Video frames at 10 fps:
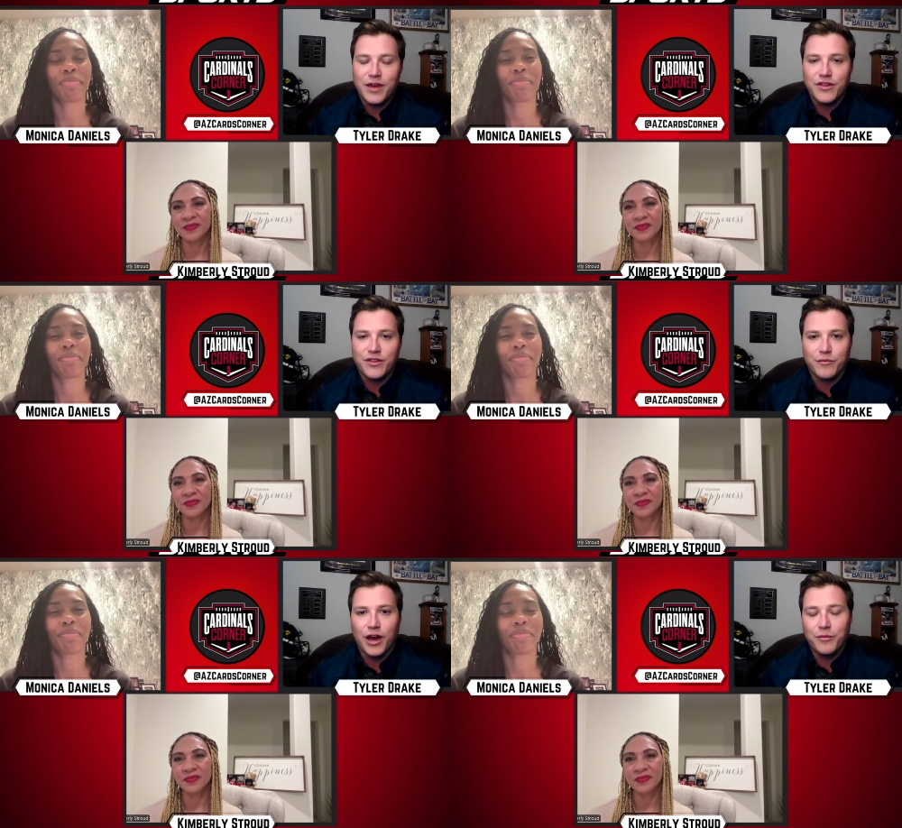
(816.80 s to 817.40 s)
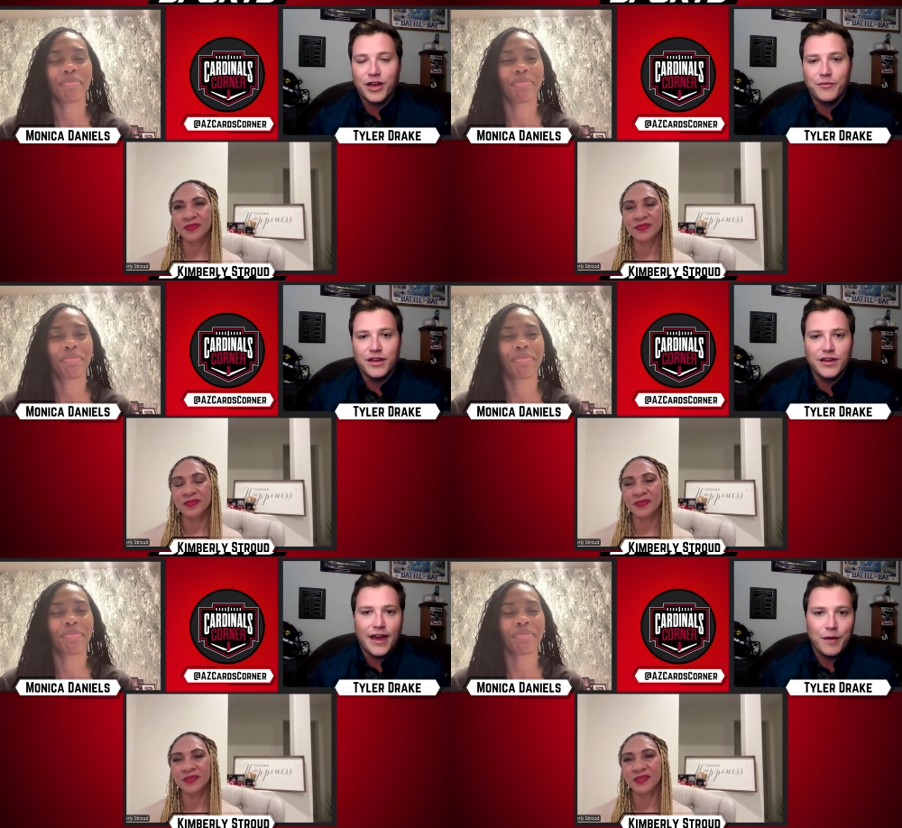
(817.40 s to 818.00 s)
Speaker 1: Maybe some
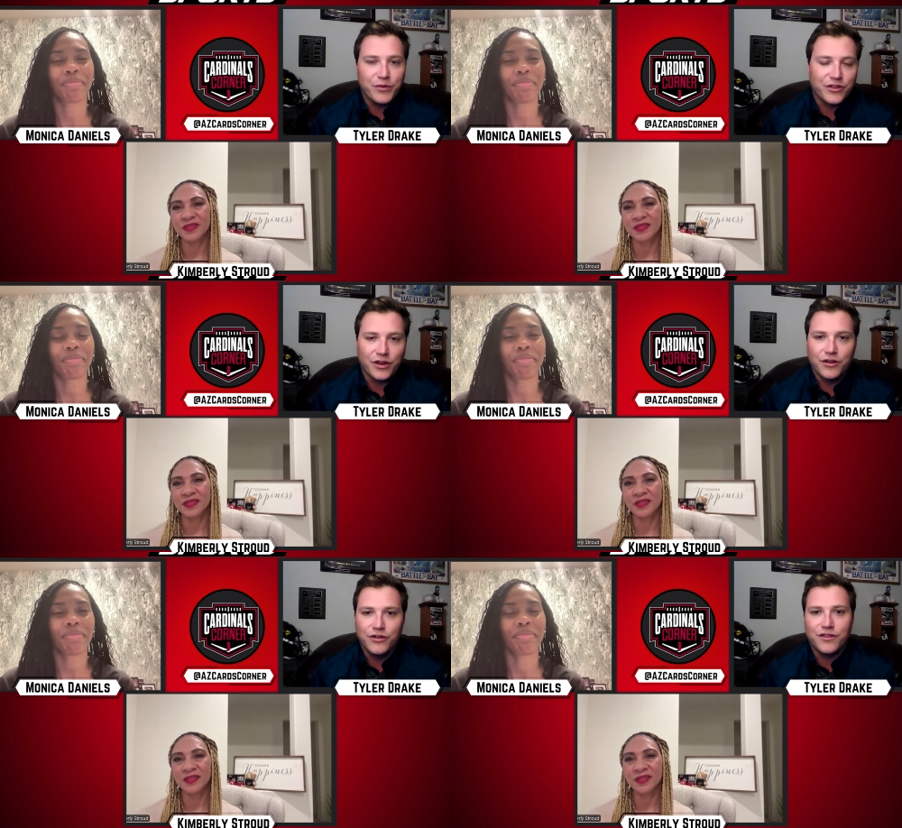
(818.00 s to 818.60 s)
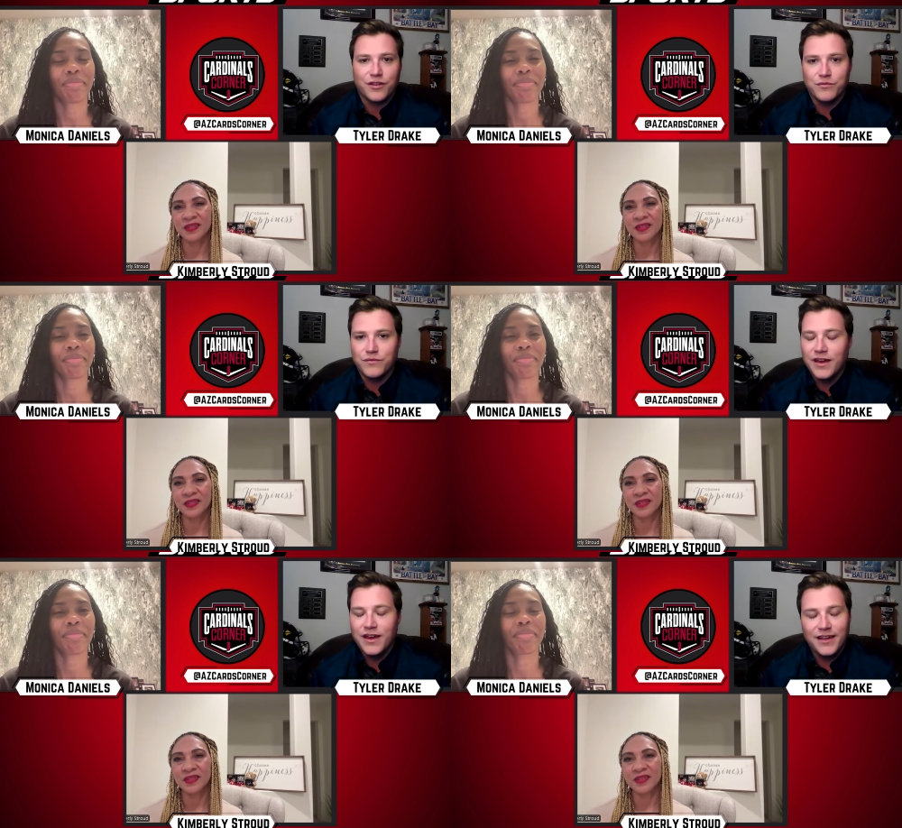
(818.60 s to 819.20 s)
upcoming episodes, some